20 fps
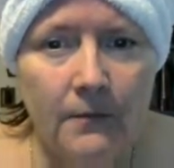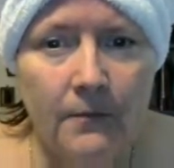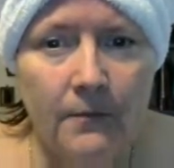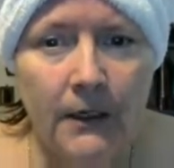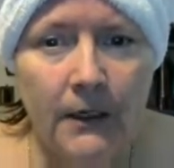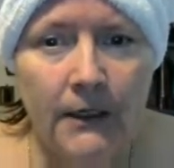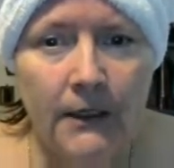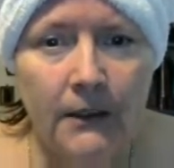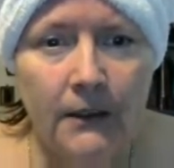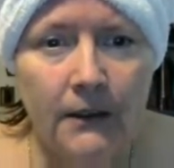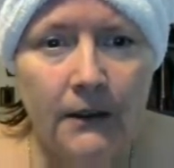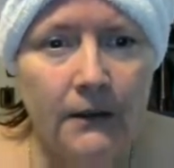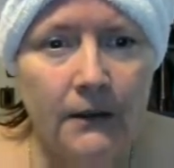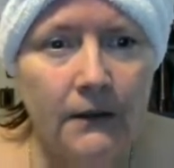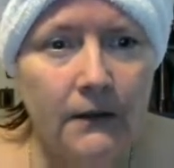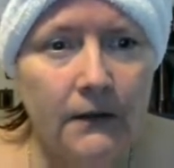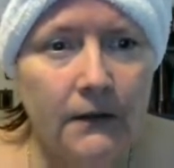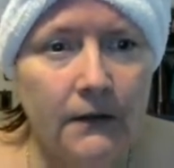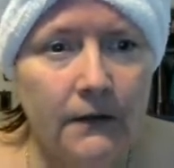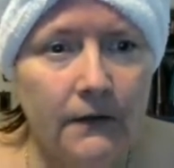My
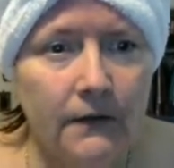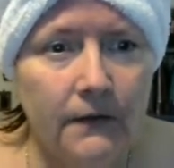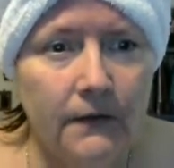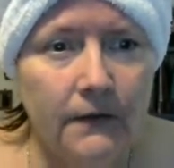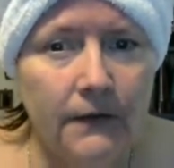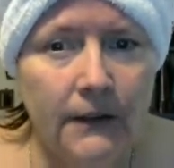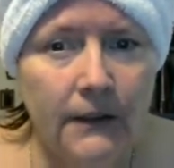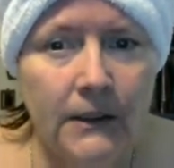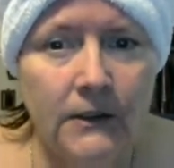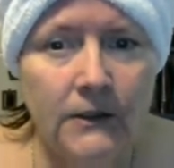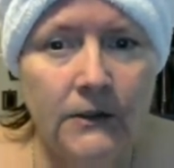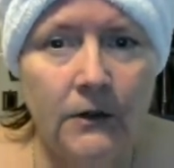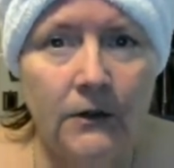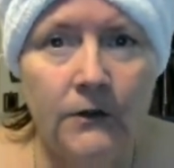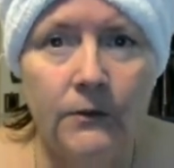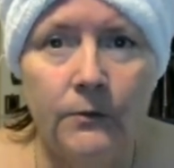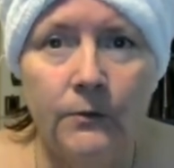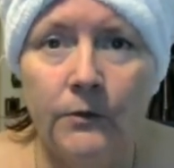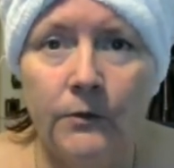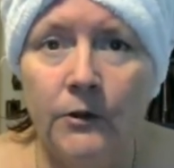
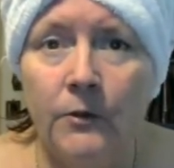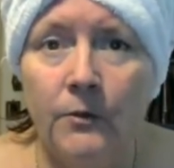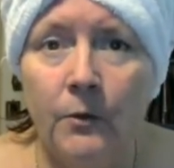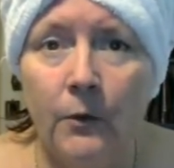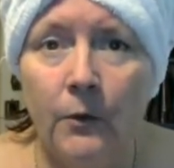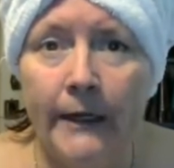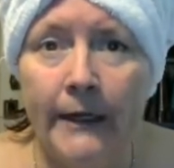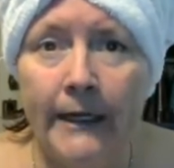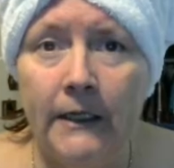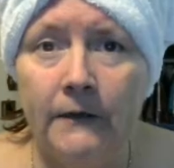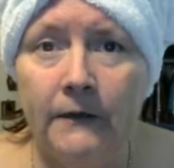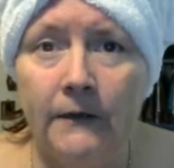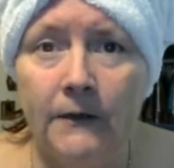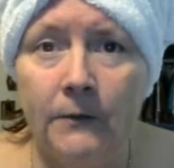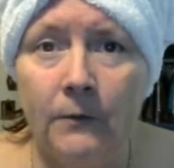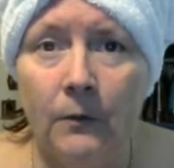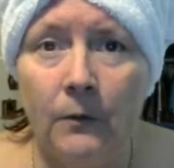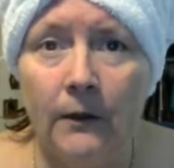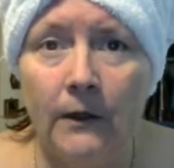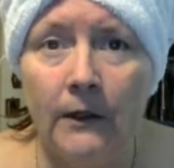ketones were 2.8
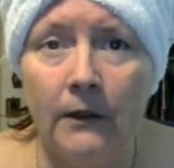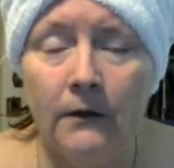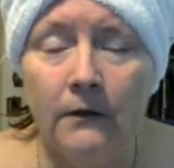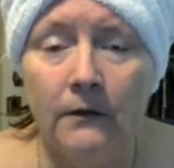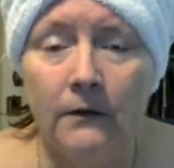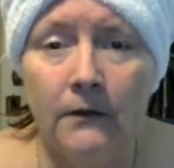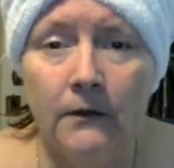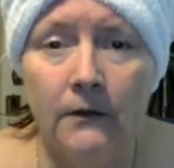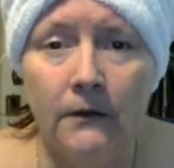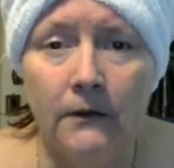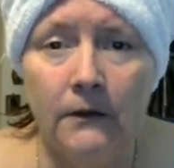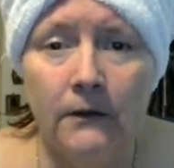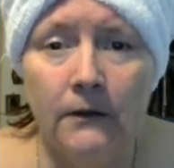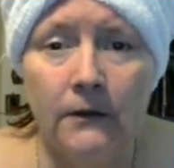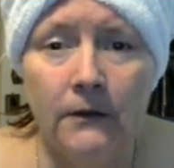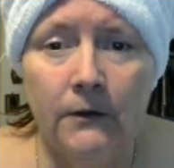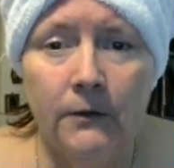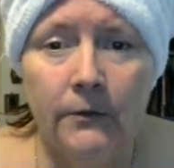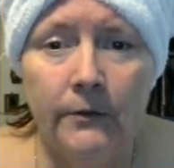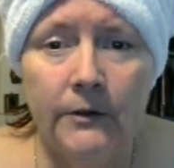this morning,
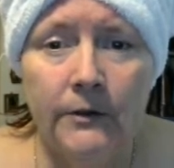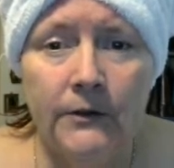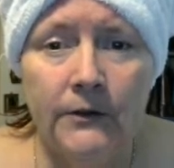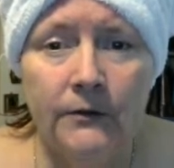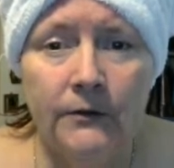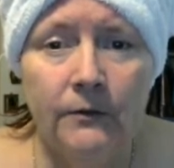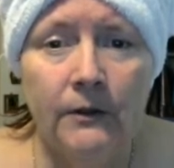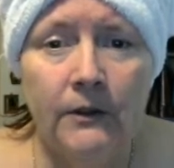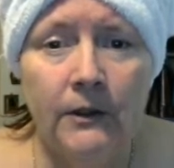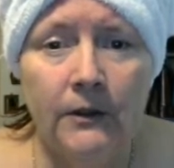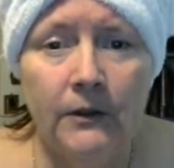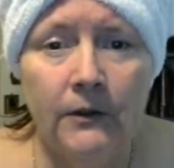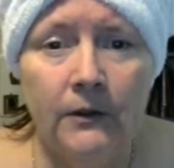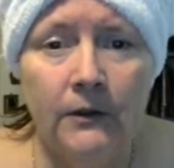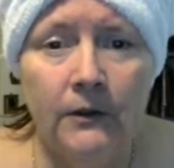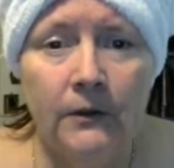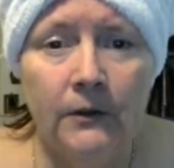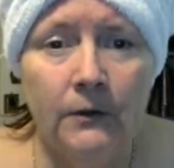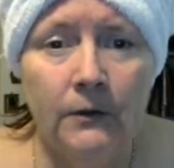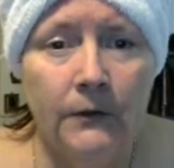which is really good
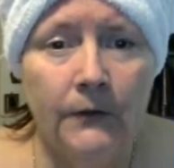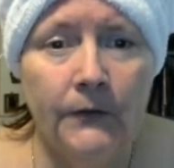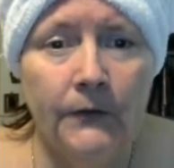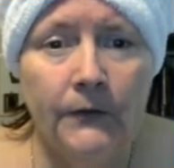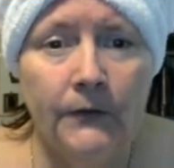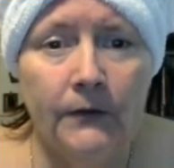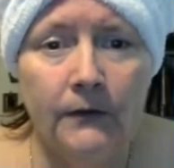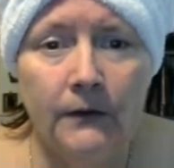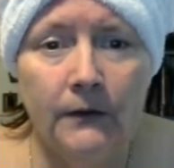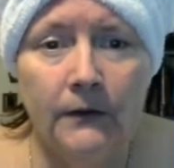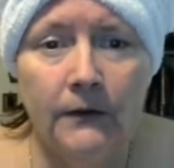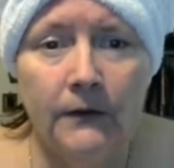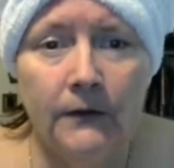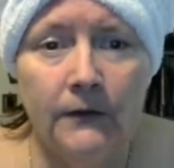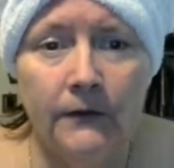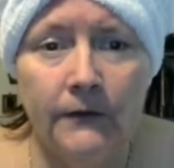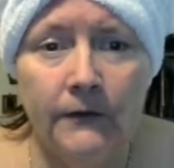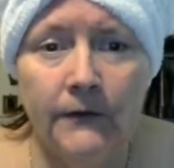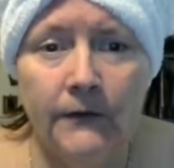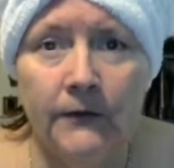news.
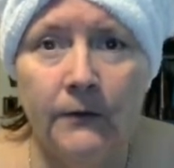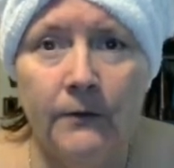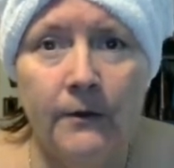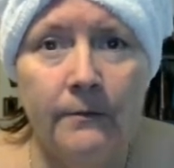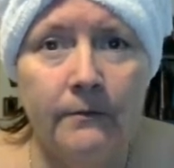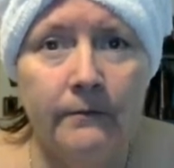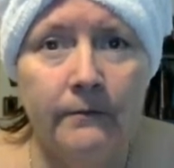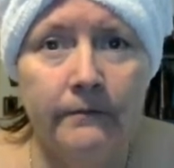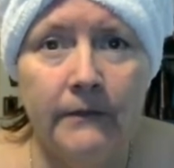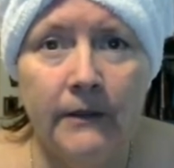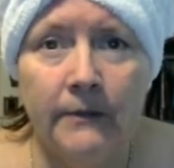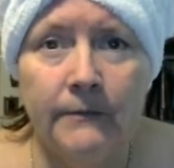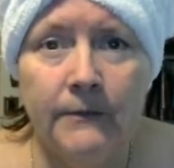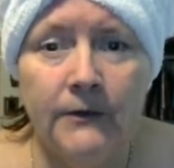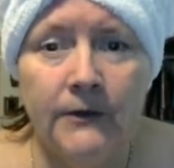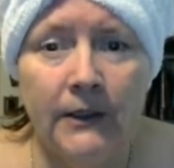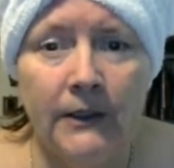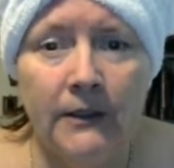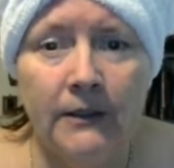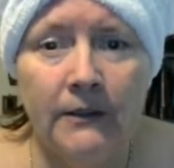So I'm
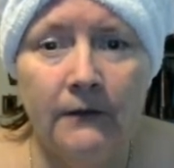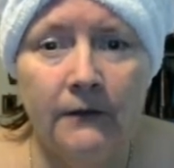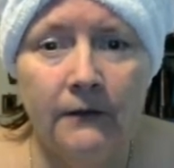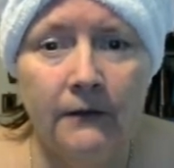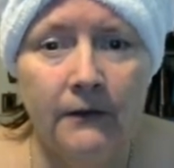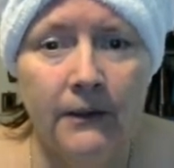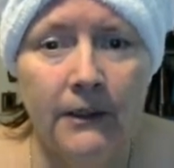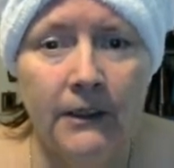staying